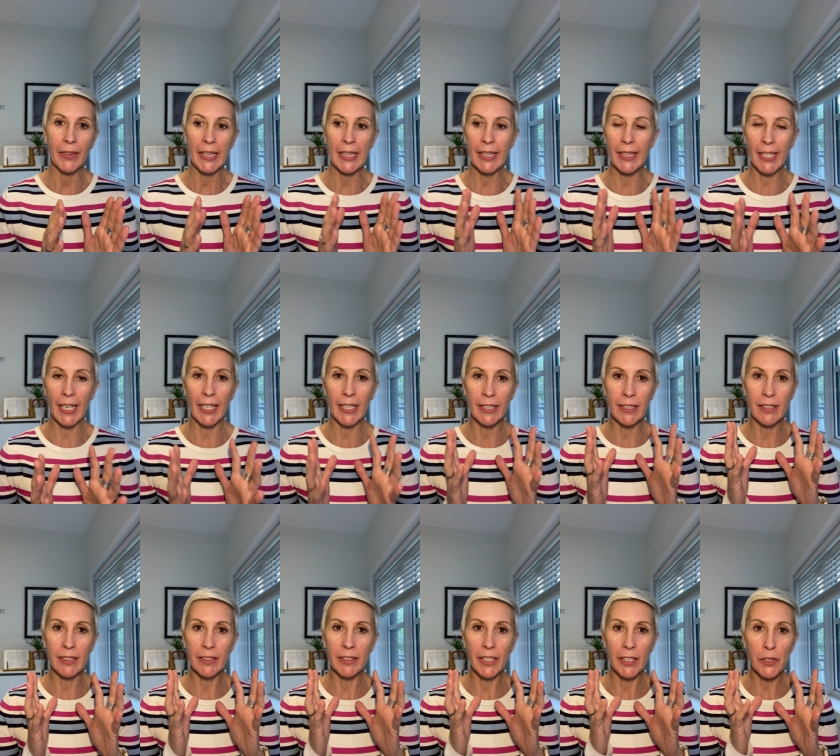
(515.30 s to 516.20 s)

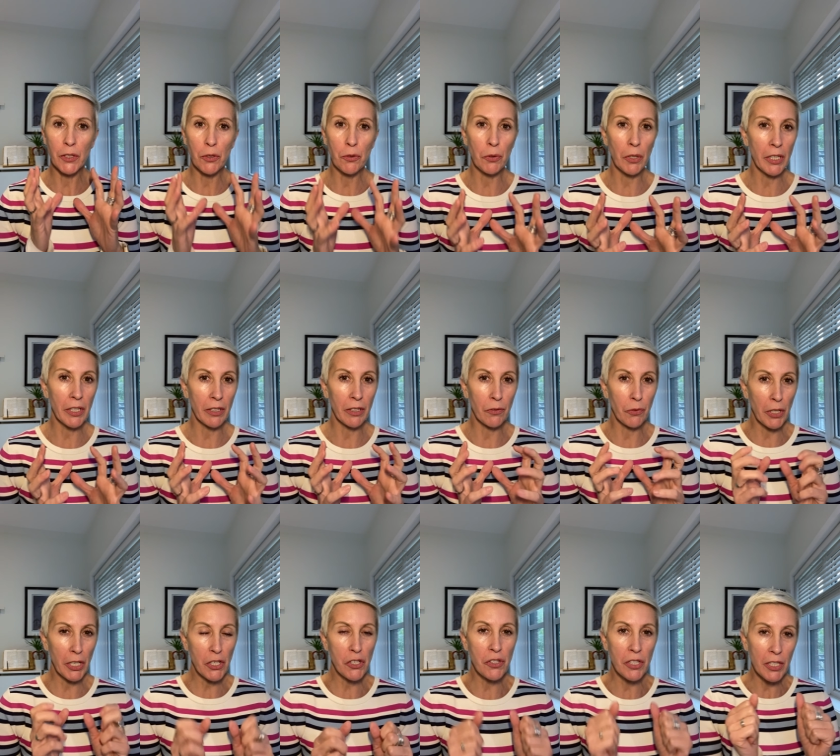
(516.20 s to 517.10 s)
that that
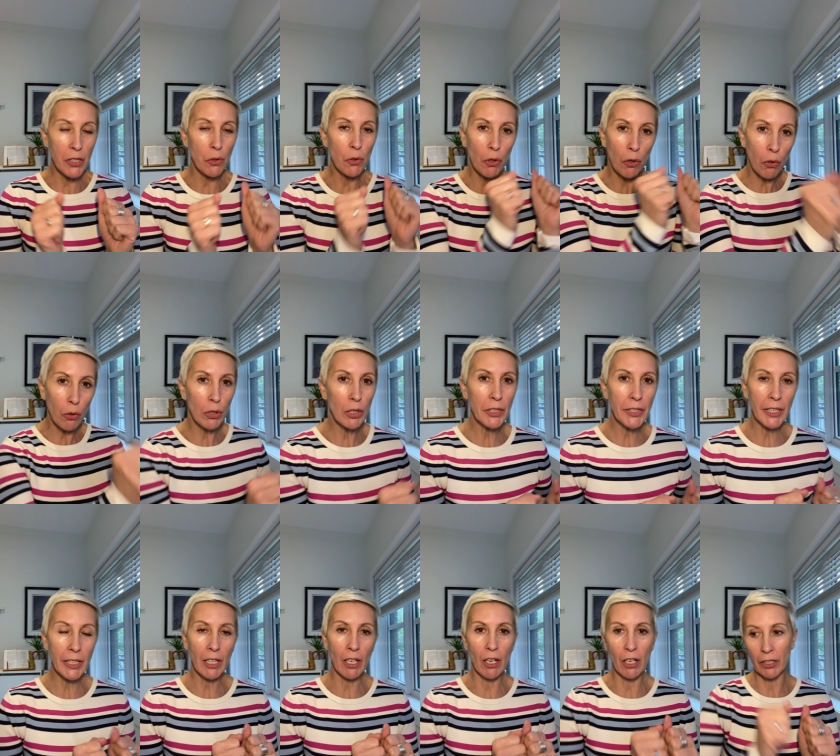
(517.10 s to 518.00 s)
grinch that you're
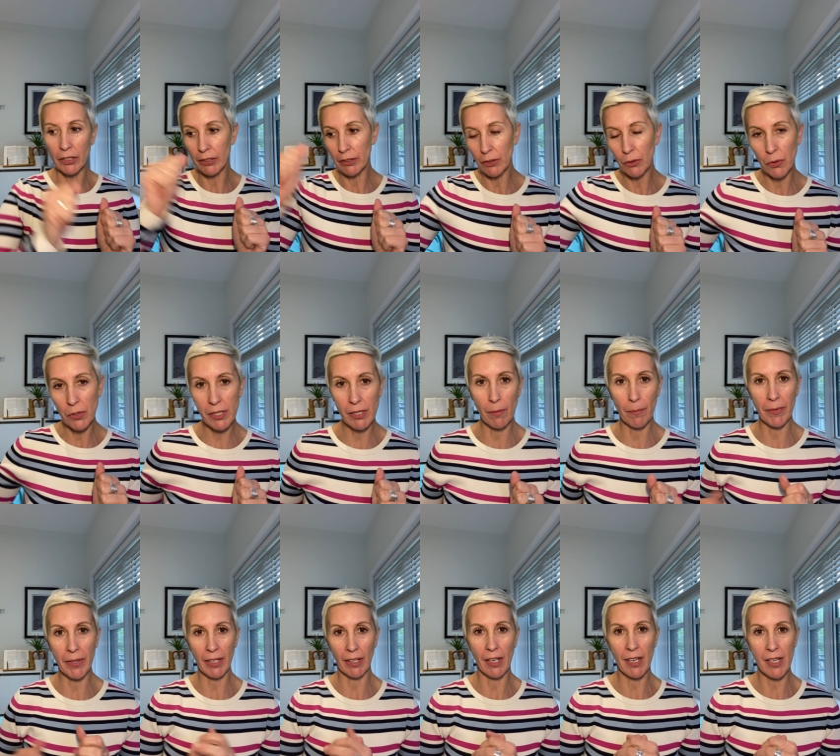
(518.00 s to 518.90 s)
holding on to
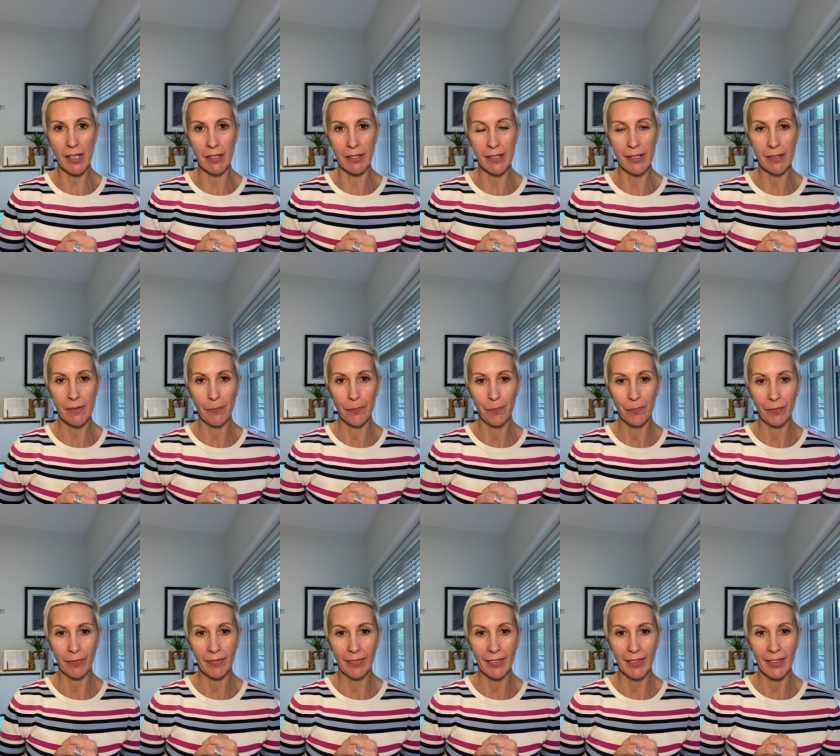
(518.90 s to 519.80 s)
something else
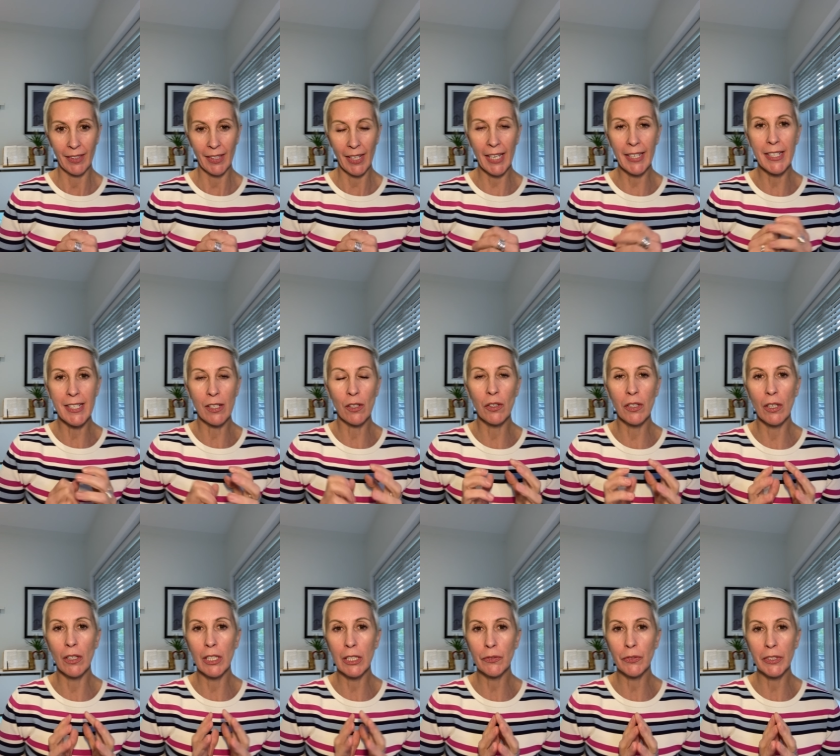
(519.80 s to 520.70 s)
and it's going to
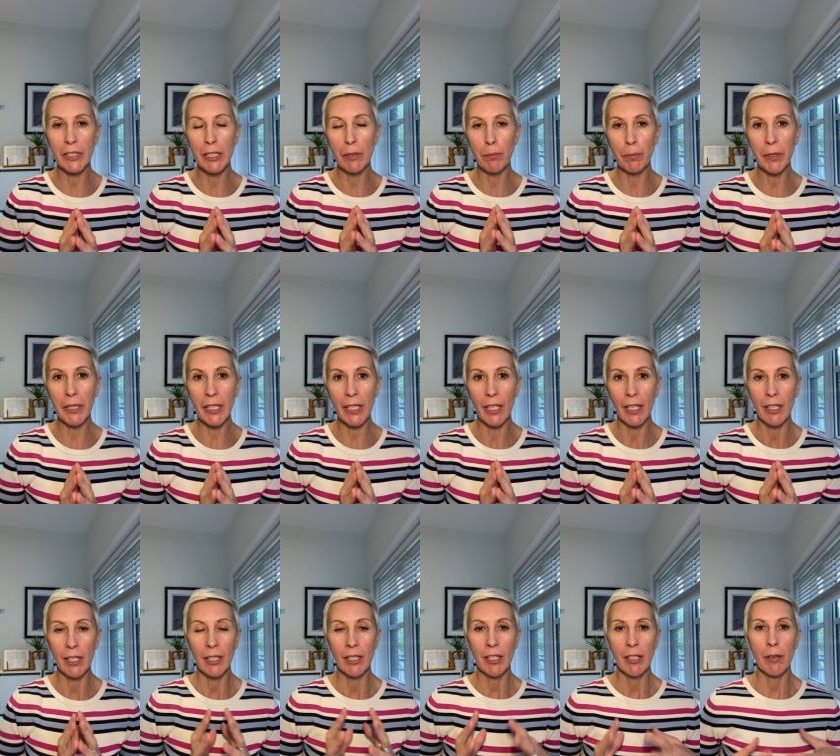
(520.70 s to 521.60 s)
already be
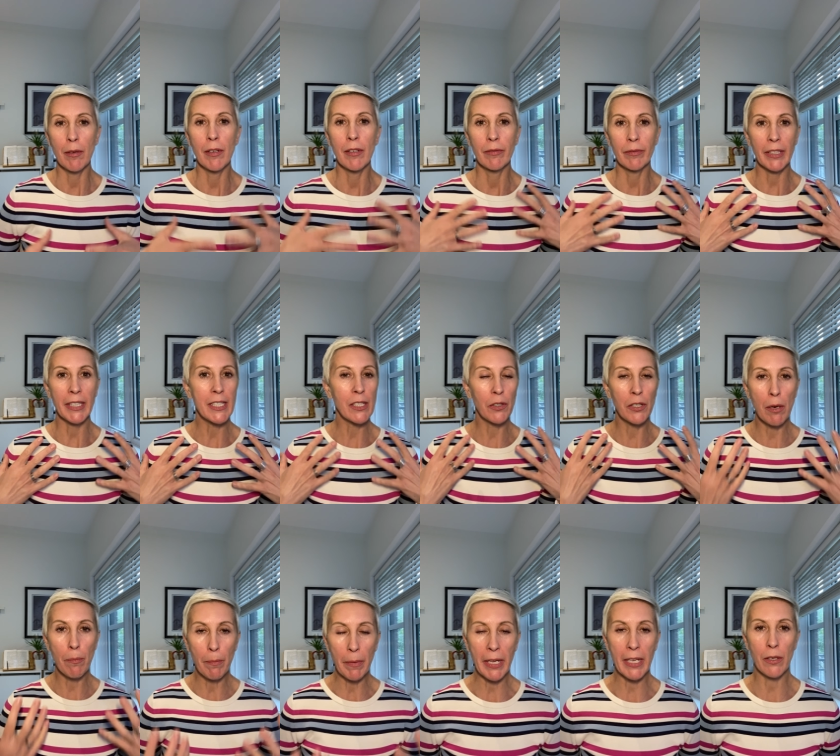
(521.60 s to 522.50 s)
it's going
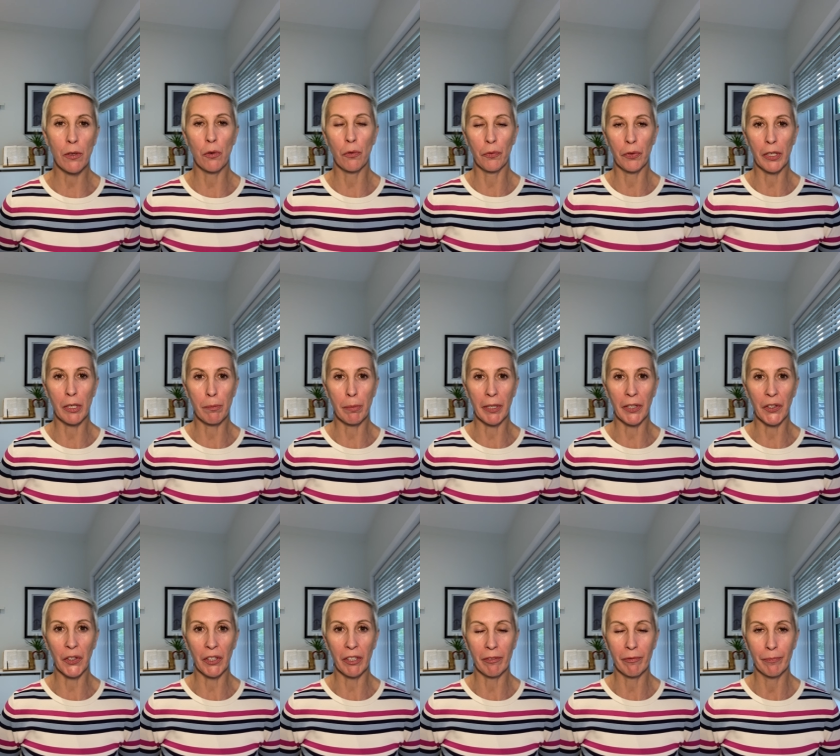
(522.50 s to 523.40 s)
to make you feel
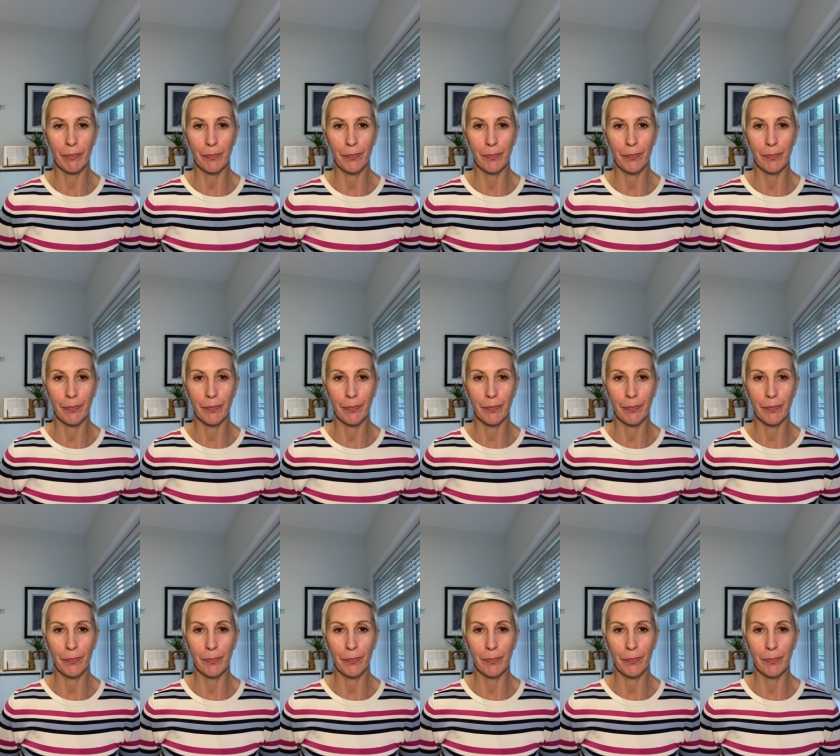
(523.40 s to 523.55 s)
better